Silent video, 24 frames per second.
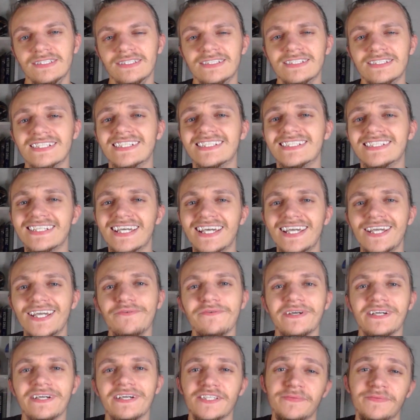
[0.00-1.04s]
Today,
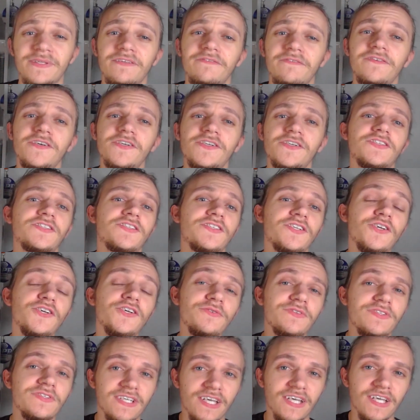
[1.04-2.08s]
we're going to spend the first two
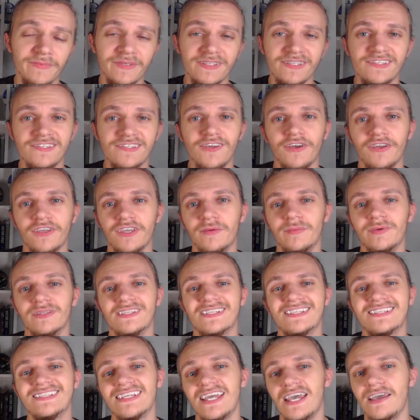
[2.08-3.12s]
segments talking about
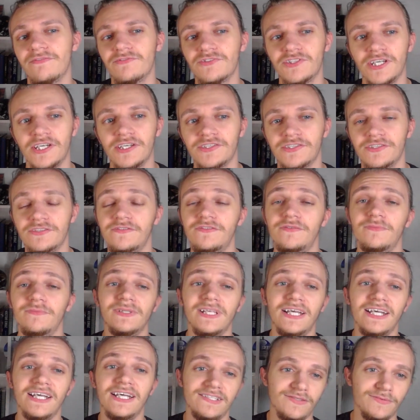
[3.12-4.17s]
the staff changes from
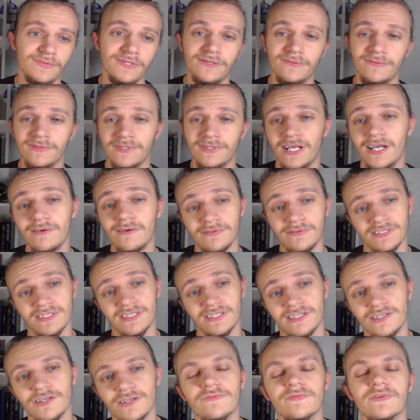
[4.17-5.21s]
last week when I was on the
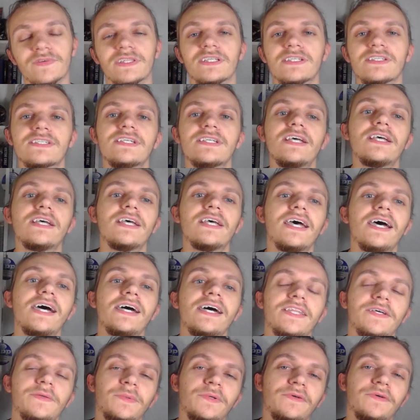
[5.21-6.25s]
COVID list,
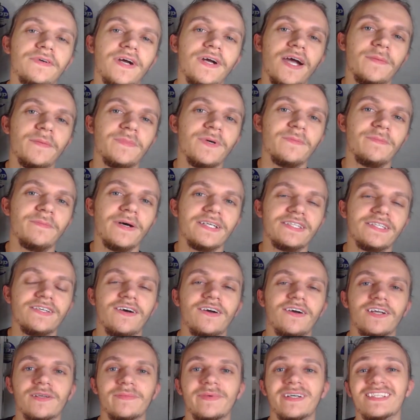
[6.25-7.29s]
and then we'll wrap up by
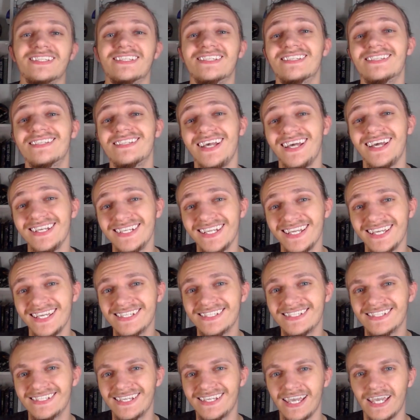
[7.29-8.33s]
talking about
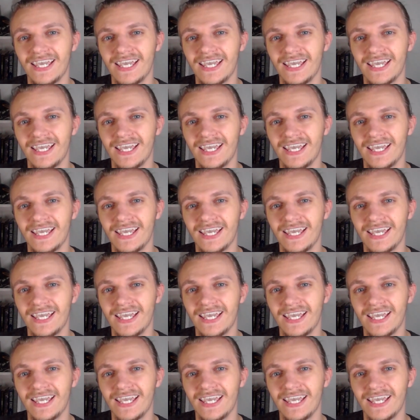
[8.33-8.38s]
Sunday's